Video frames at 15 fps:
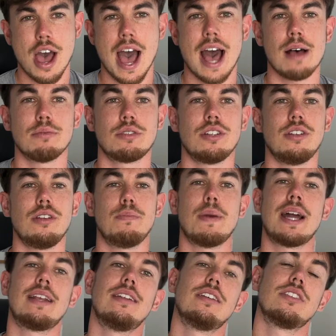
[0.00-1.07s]
Absolute
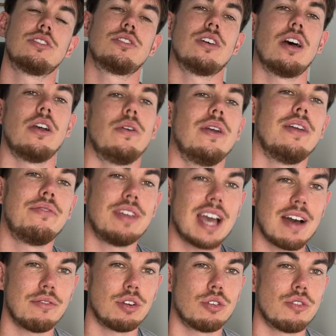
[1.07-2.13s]
madness. So if you
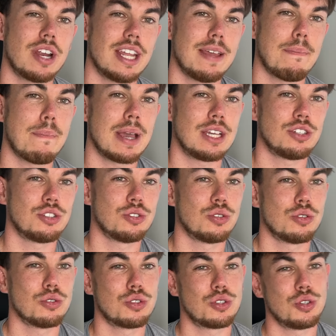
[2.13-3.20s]
haven't already, make
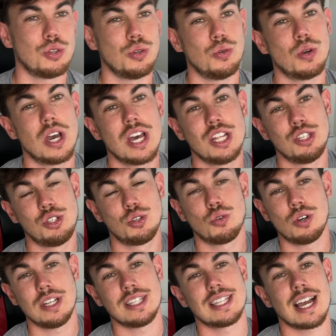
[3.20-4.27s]
sure to
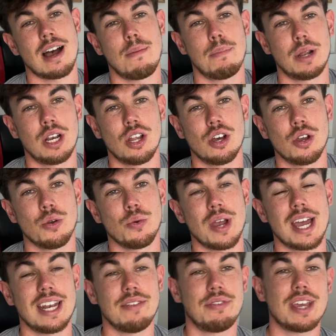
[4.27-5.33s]
join down below.
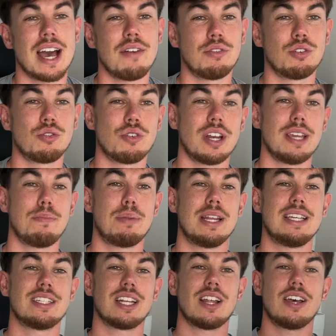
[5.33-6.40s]
And if you haven't already,
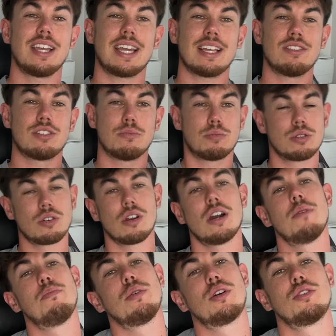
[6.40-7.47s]
please like and
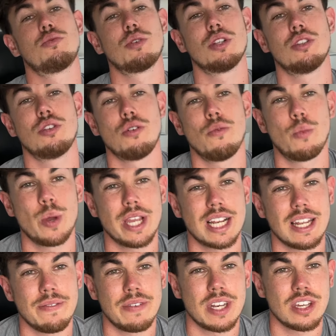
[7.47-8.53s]
subscribe, because we're going to do
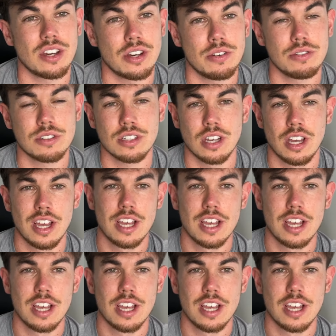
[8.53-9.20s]
weekly videos.